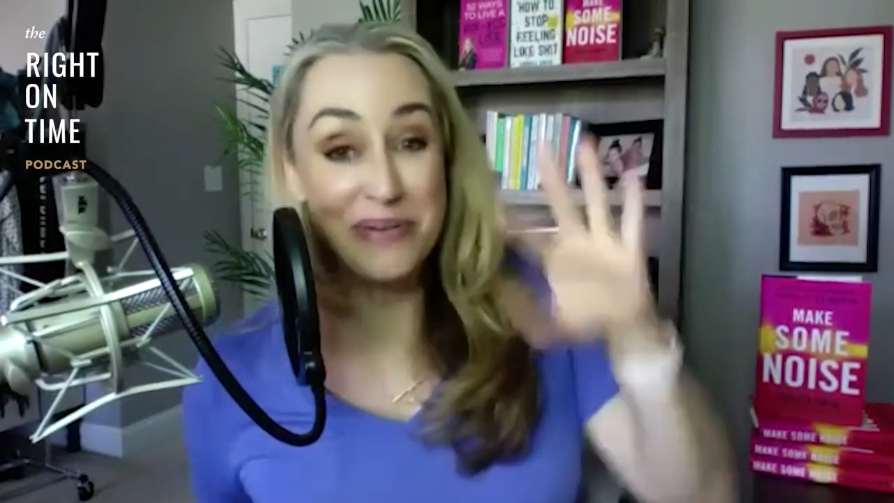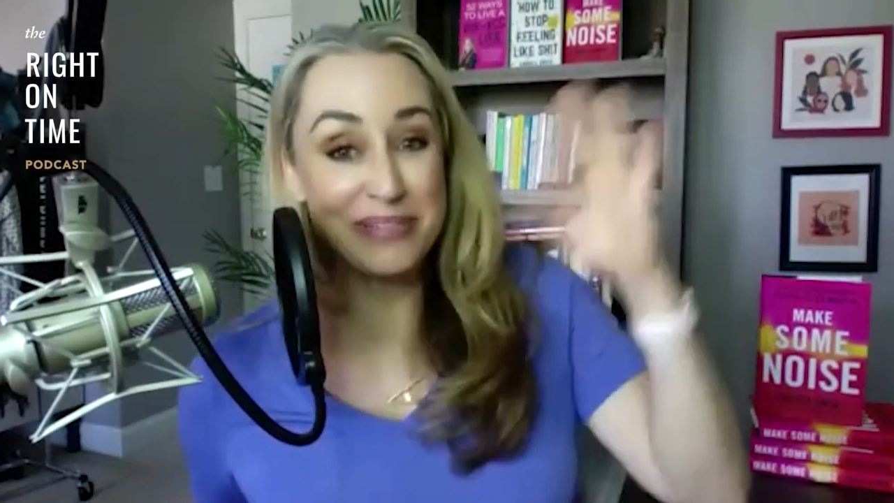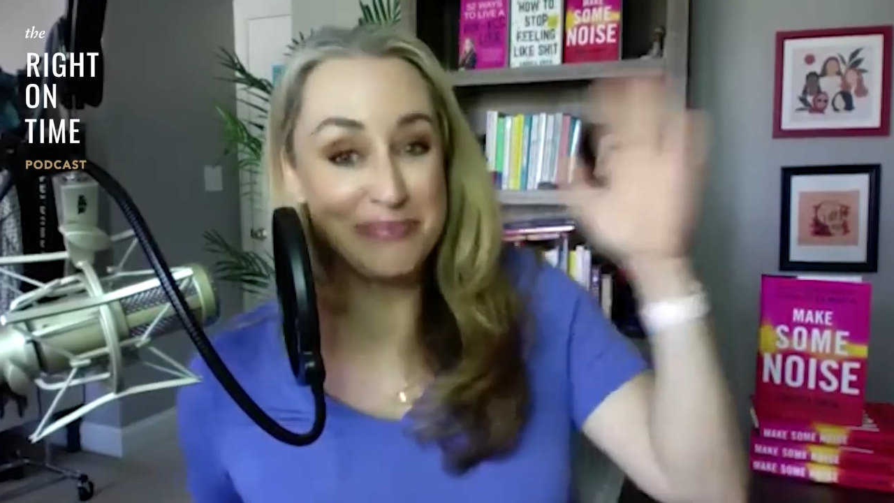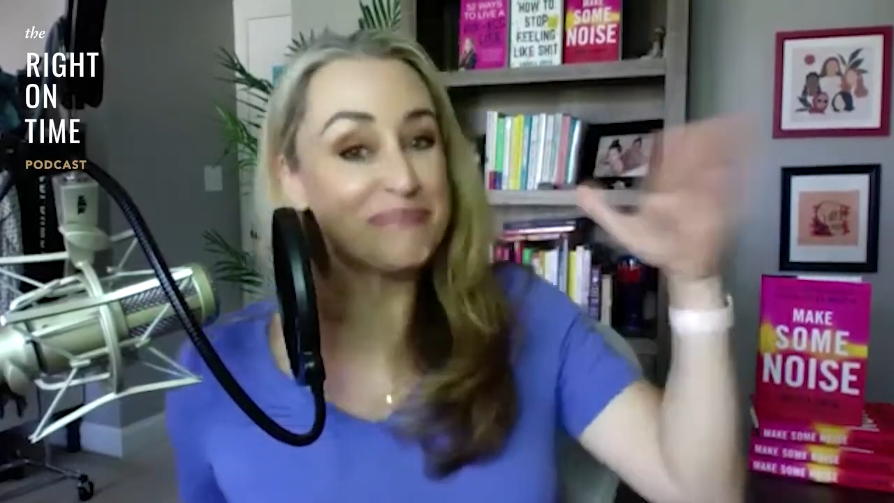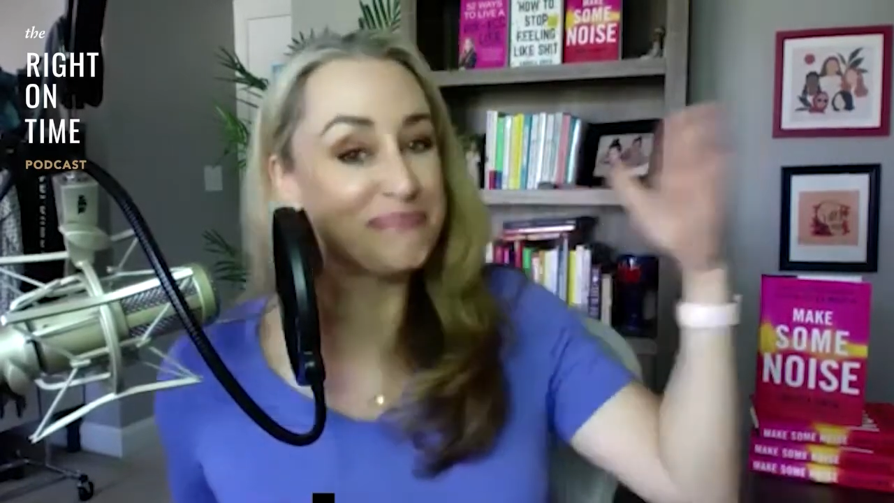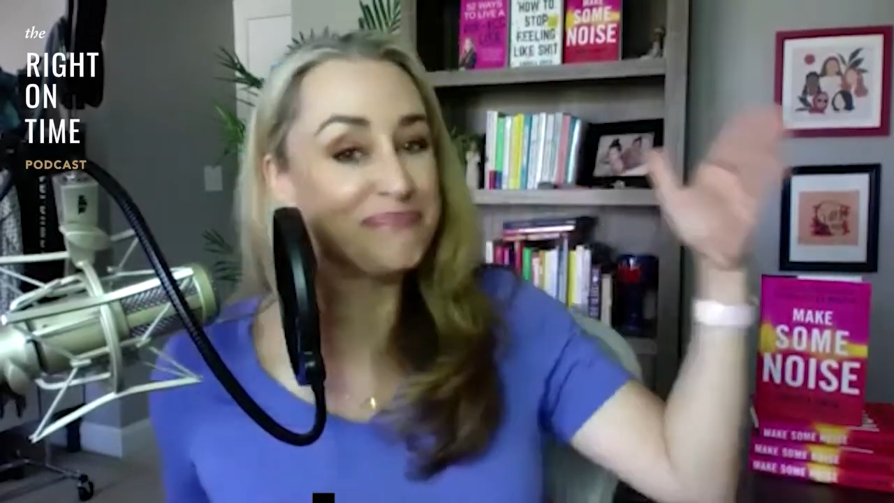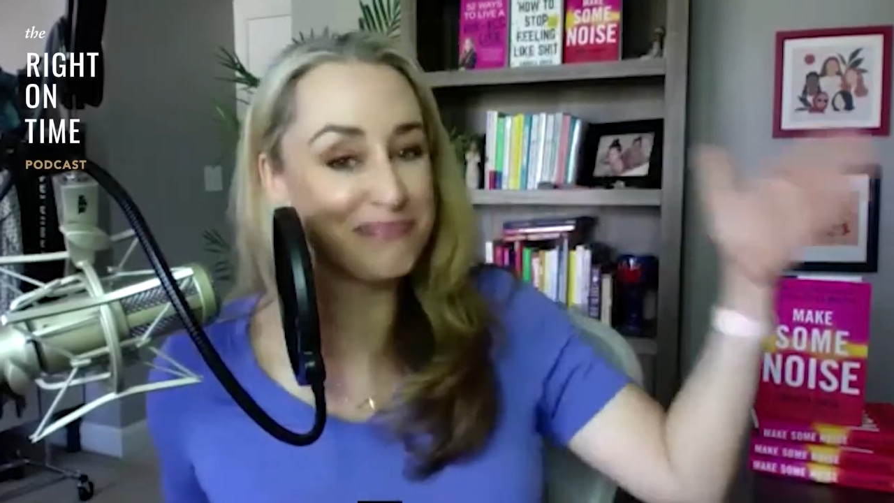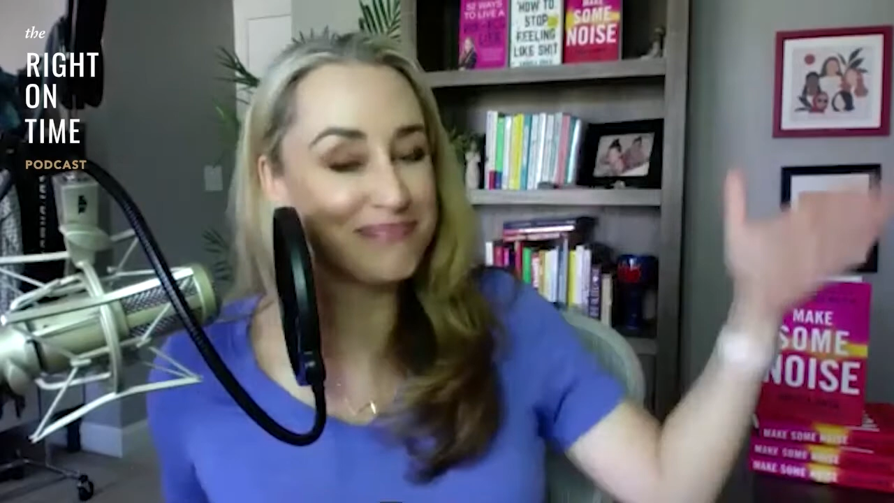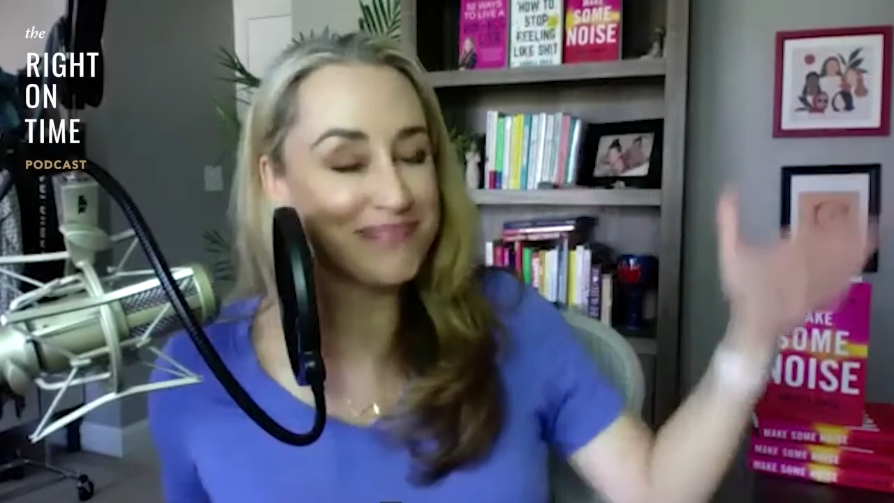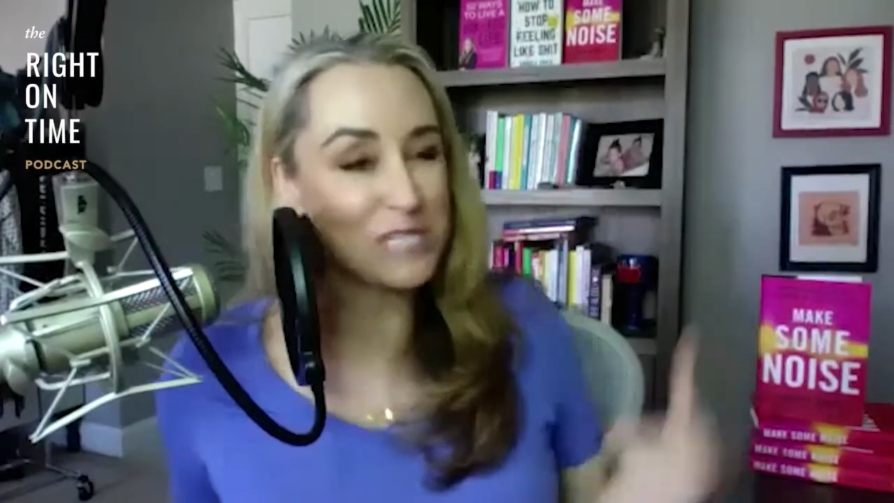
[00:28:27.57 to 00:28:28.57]
but
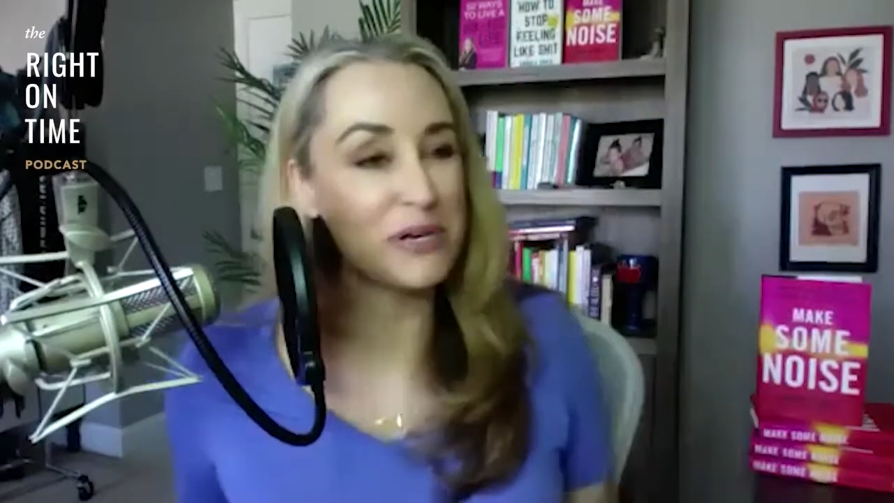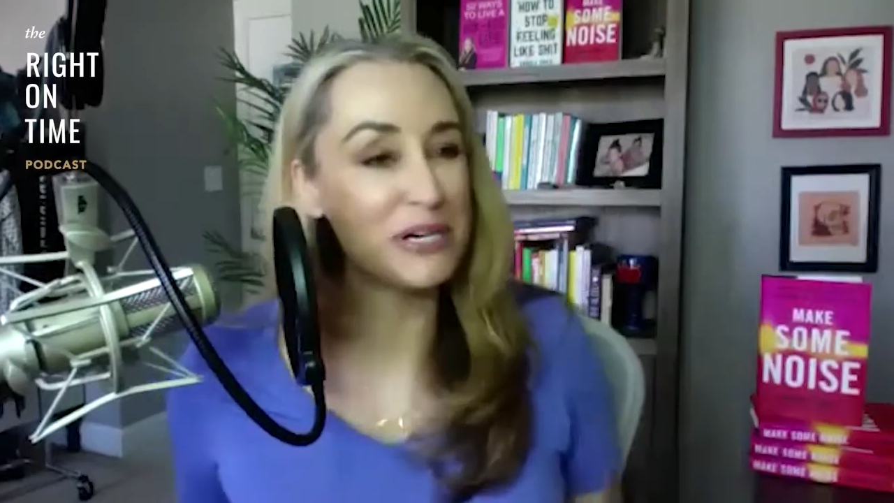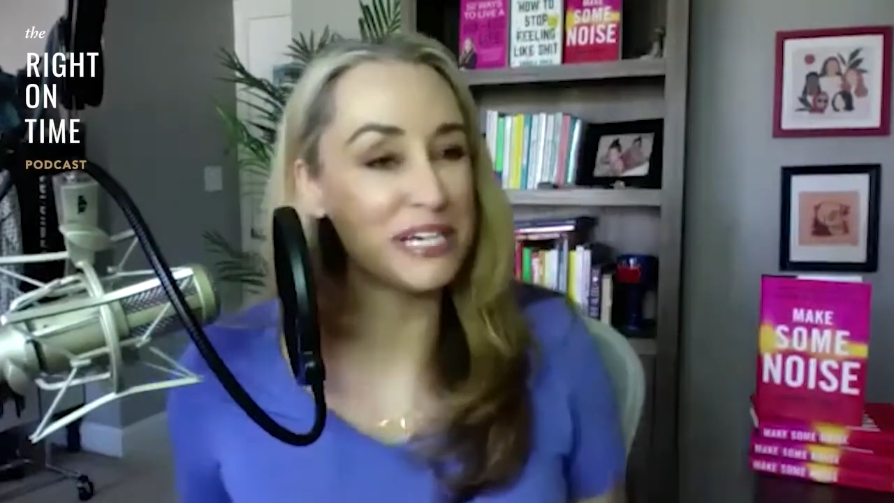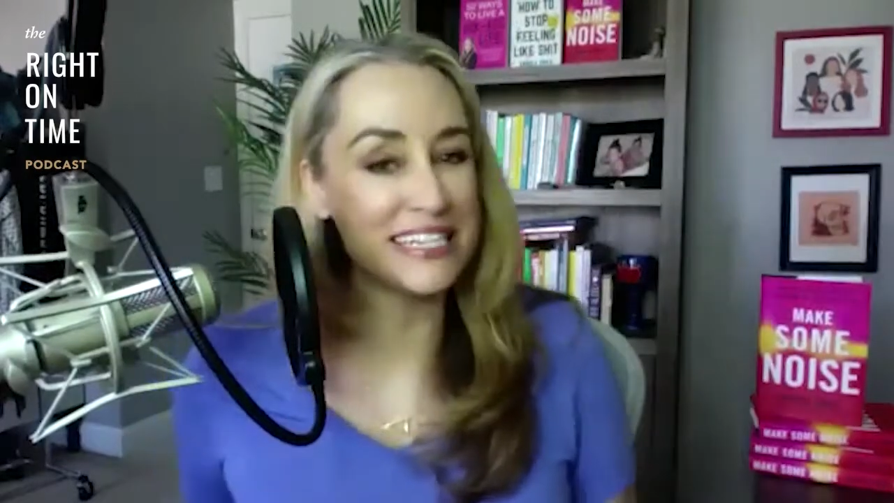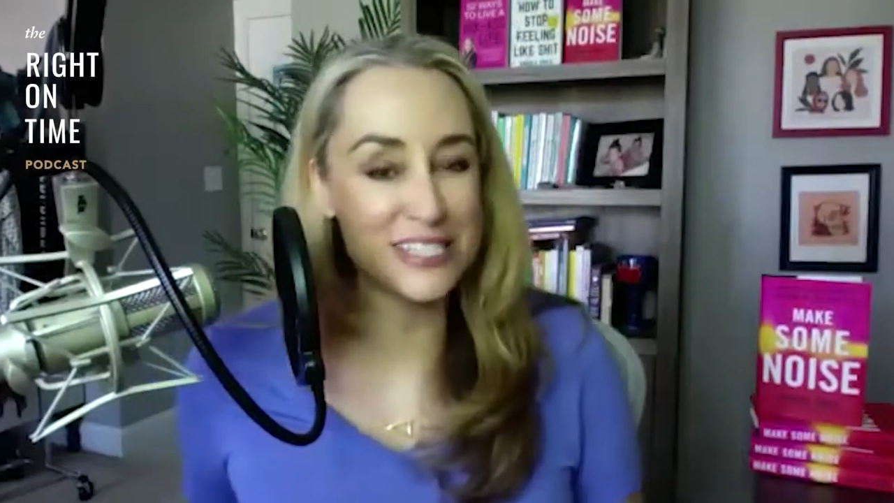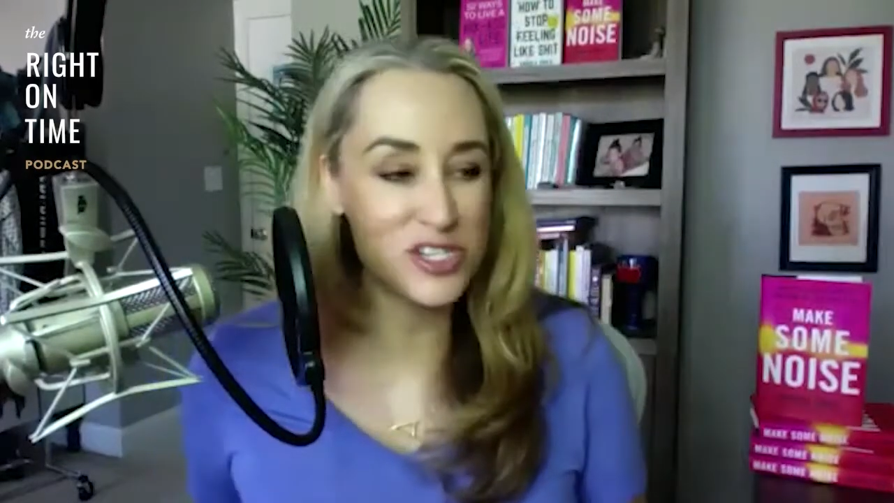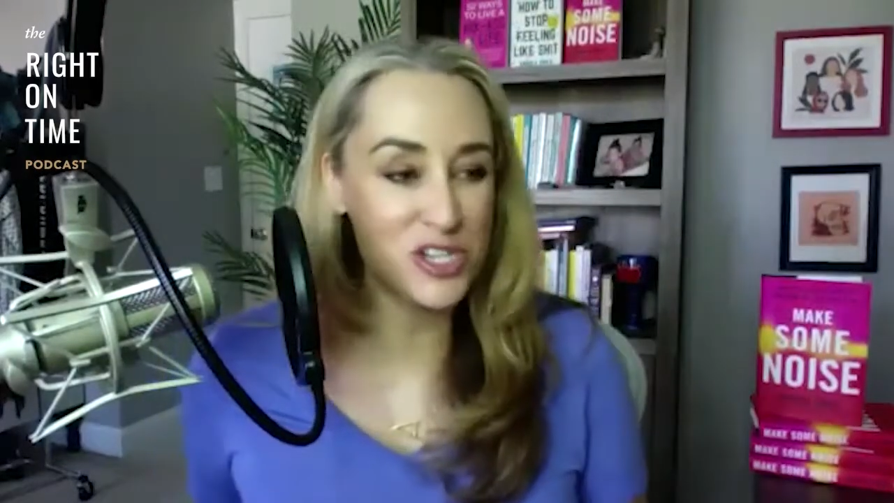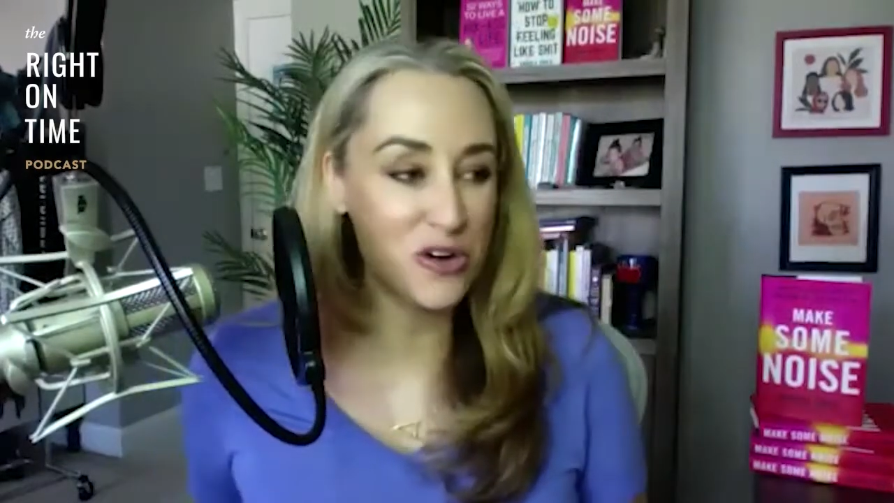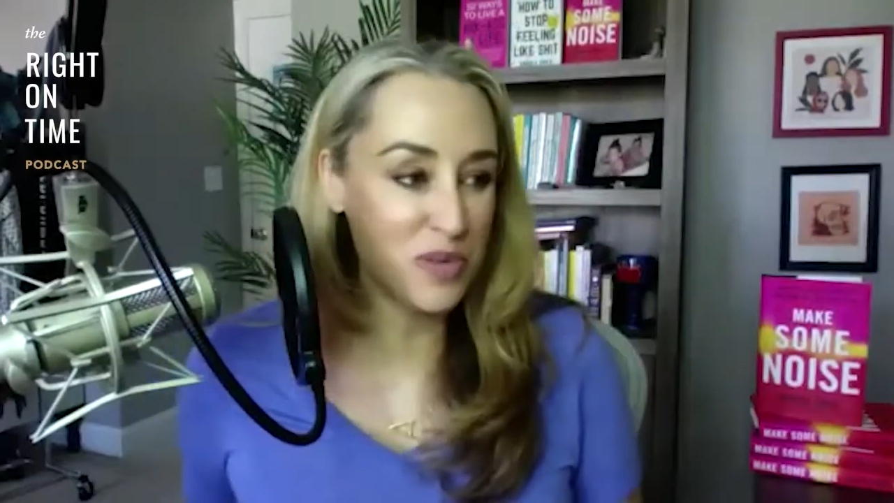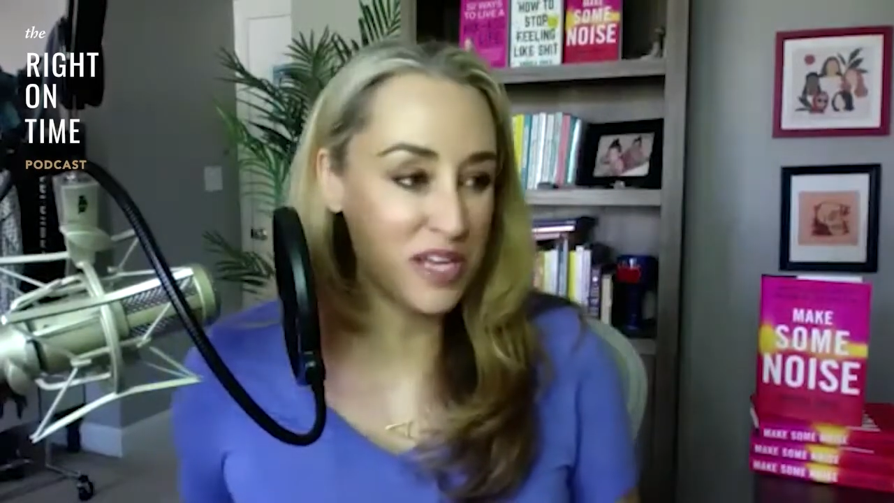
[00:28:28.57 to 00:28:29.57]
experience has
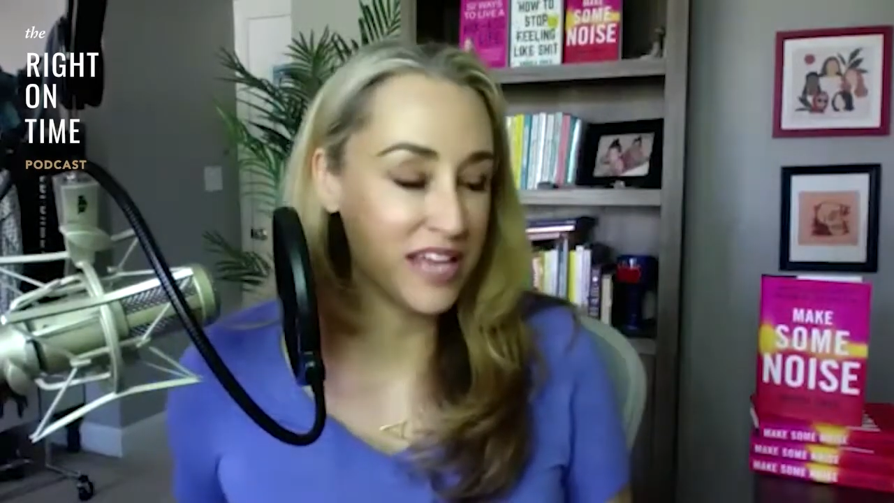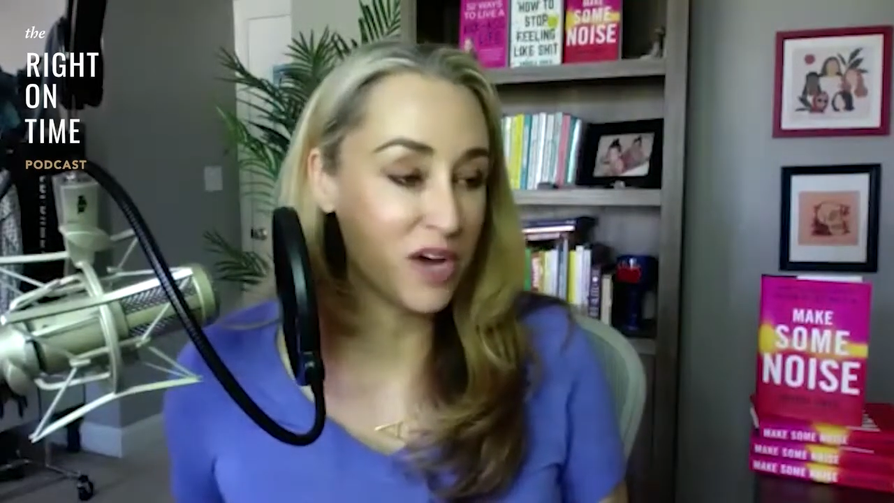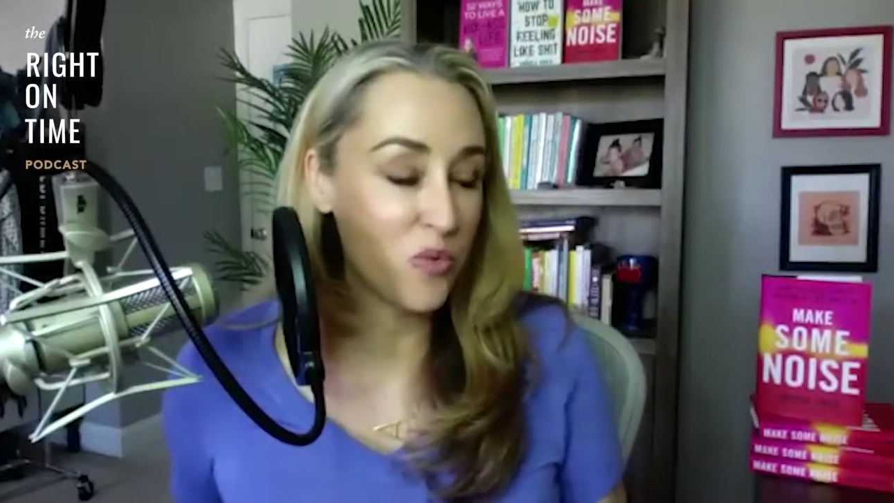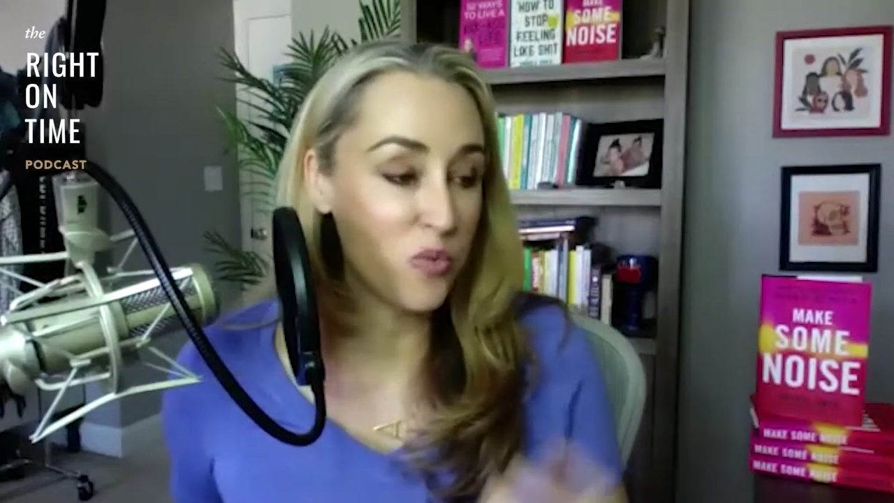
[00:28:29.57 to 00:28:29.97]
shown me like